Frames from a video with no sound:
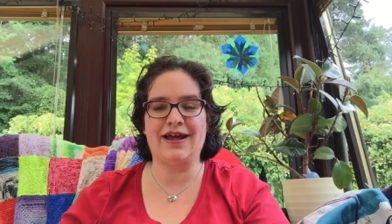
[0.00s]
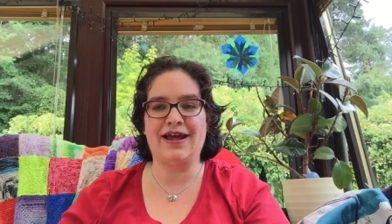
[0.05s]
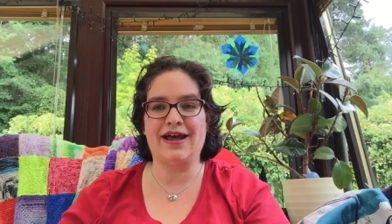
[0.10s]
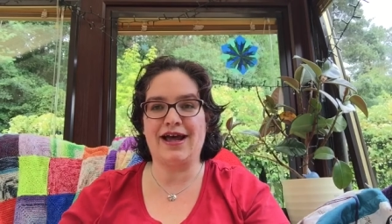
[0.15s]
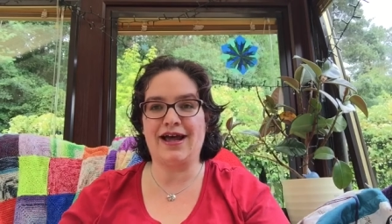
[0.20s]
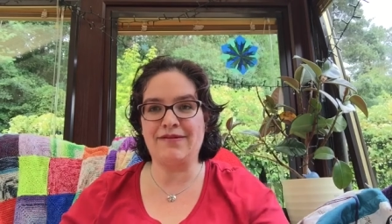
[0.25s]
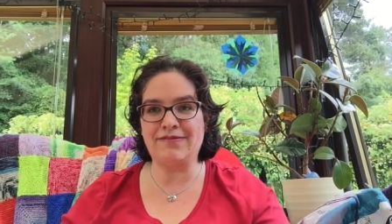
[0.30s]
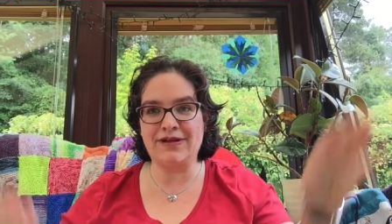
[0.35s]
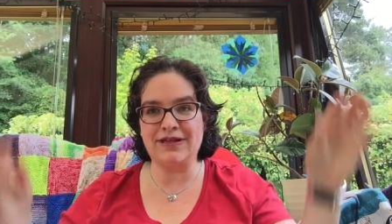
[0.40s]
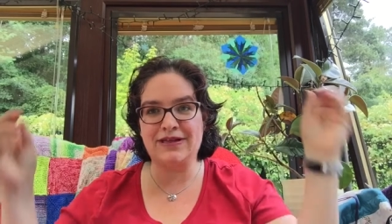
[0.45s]
I
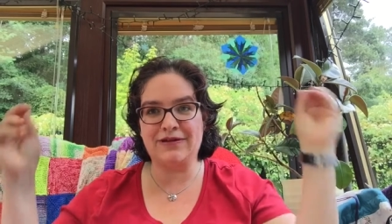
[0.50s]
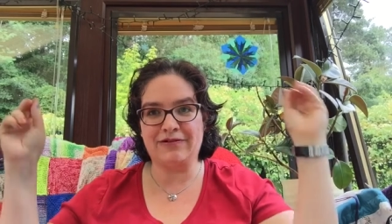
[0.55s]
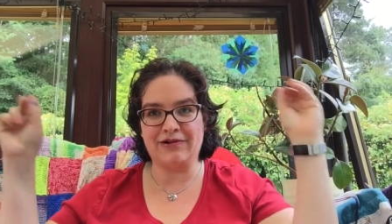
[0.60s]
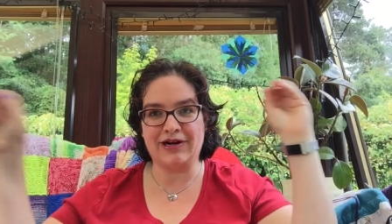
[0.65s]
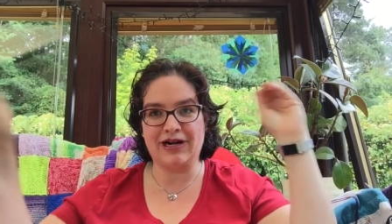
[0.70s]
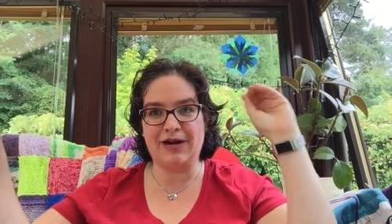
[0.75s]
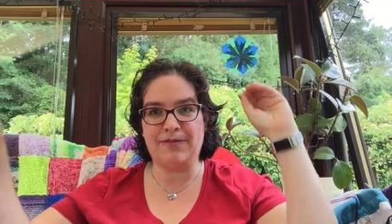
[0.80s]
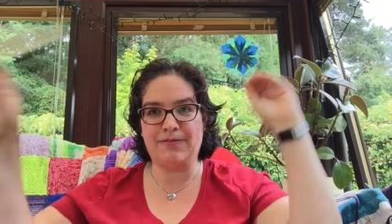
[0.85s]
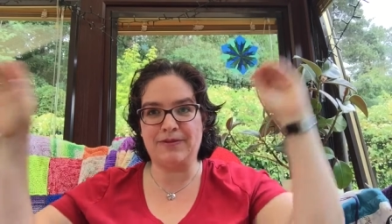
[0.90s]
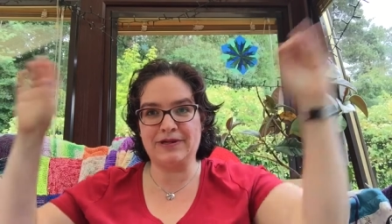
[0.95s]
mean there were a
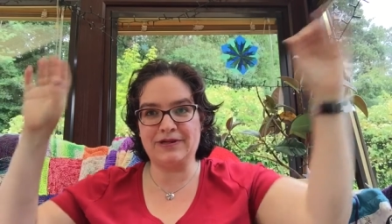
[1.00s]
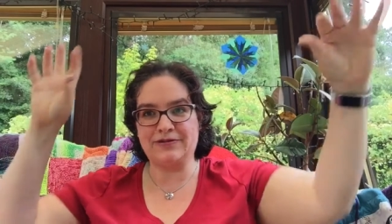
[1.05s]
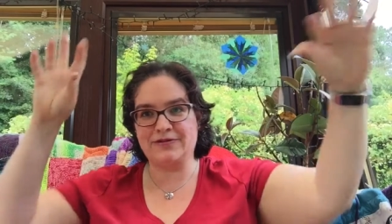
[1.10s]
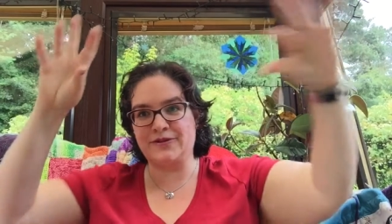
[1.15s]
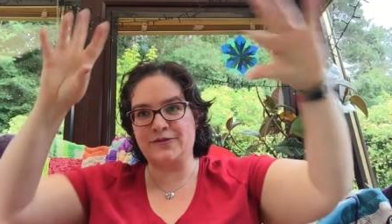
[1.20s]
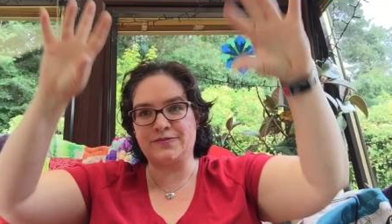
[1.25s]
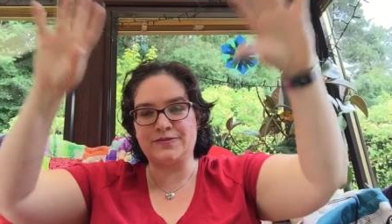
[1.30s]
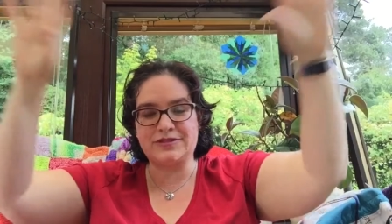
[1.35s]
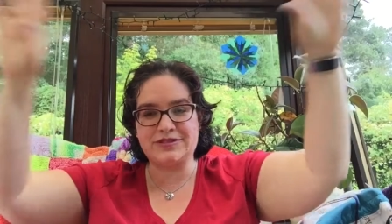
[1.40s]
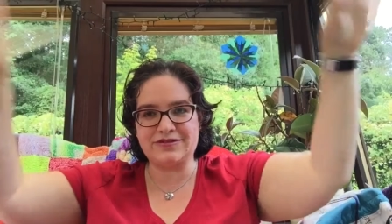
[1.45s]
couple of
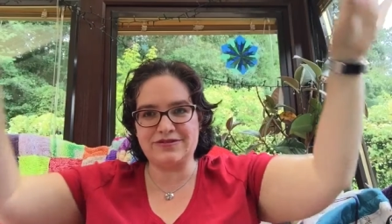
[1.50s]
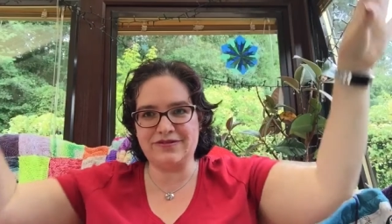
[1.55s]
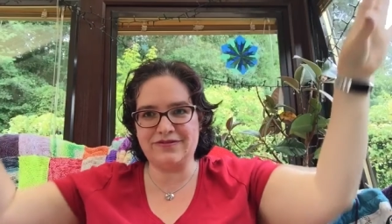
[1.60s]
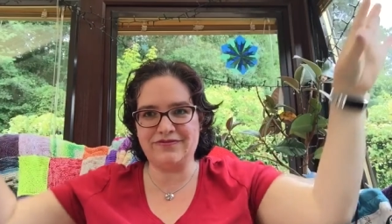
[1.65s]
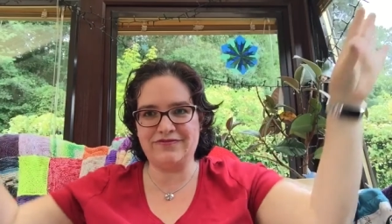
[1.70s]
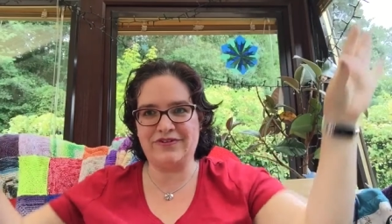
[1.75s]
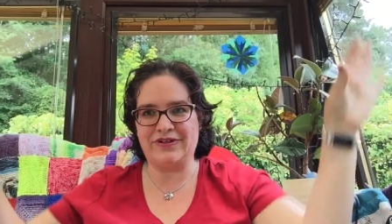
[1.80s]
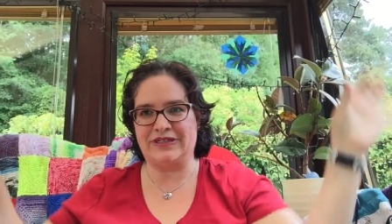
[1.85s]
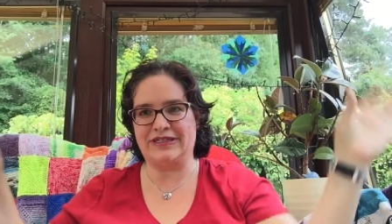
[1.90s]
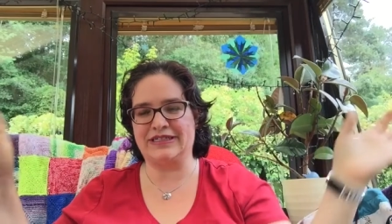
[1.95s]
groups
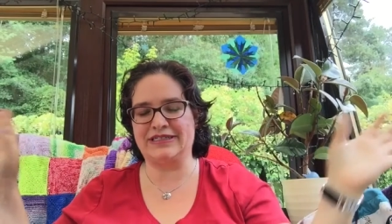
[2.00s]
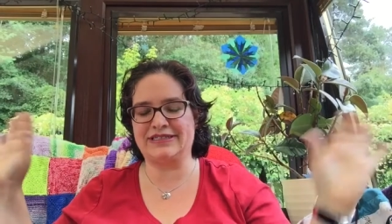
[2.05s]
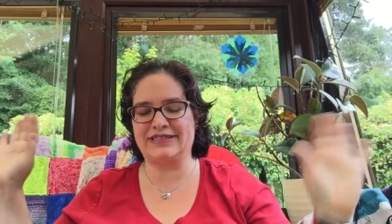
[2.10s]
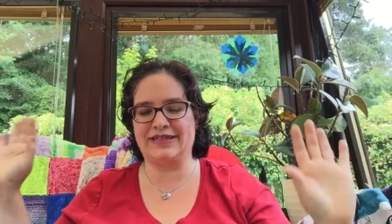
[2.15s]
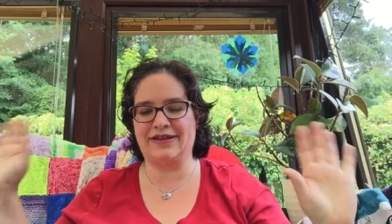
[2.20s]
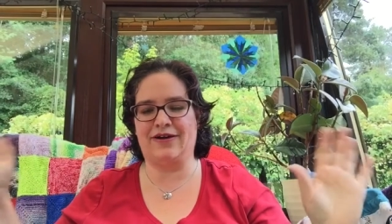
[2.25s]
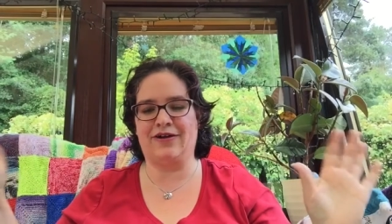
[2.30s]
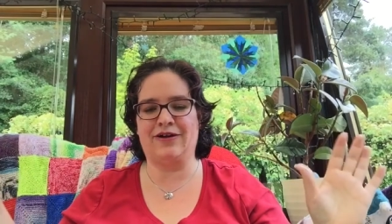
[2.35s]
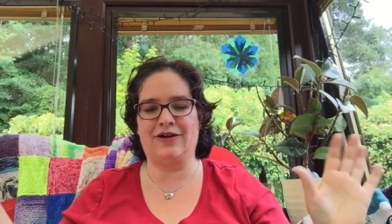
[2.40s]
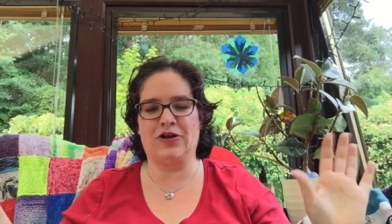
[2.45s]
variously
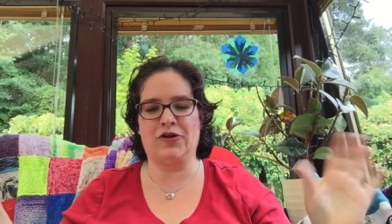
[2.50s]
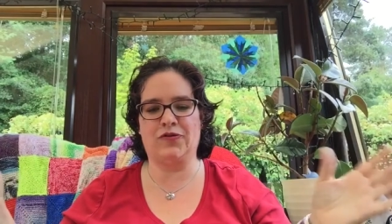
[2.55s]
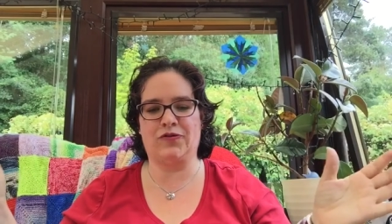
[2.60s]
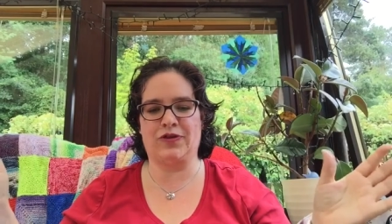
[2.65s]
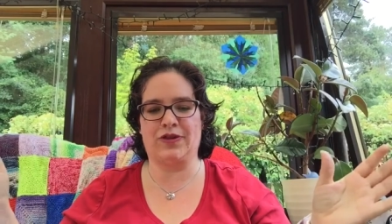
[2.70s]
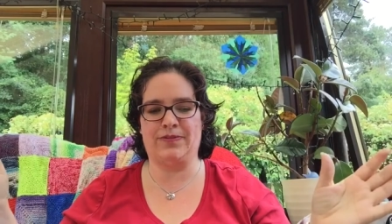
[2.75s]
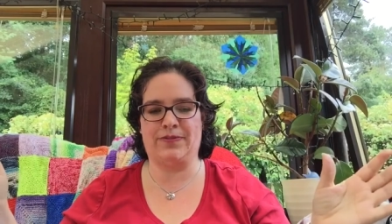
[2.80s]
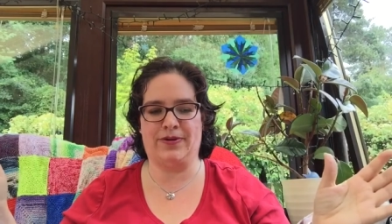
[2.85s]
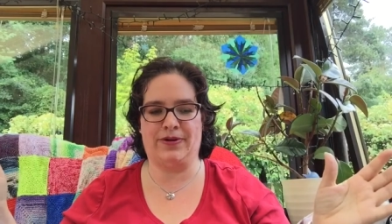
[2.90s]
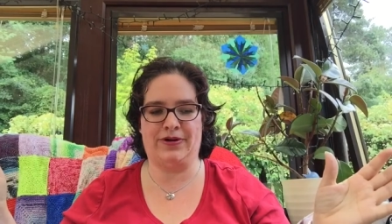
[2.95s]
all over the
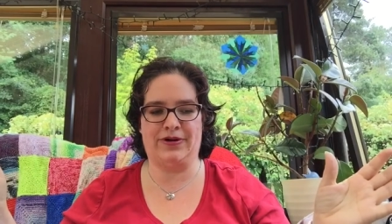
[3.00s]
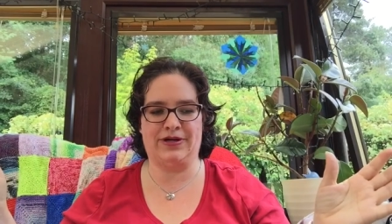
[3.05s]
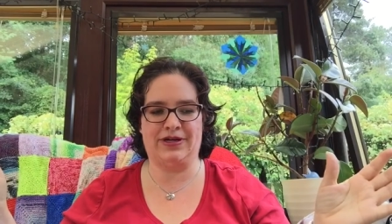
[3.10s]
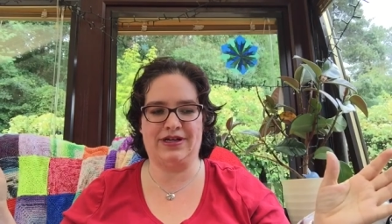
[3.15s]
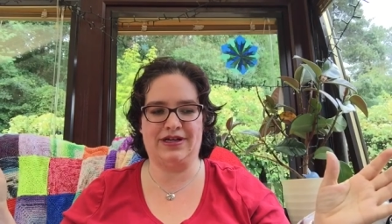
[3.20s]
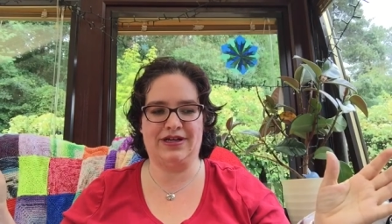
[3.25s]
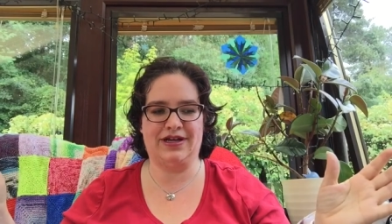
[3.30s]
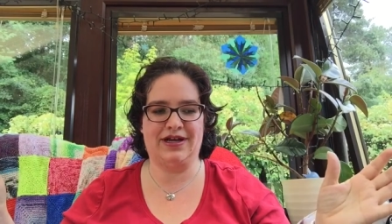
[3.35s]
park,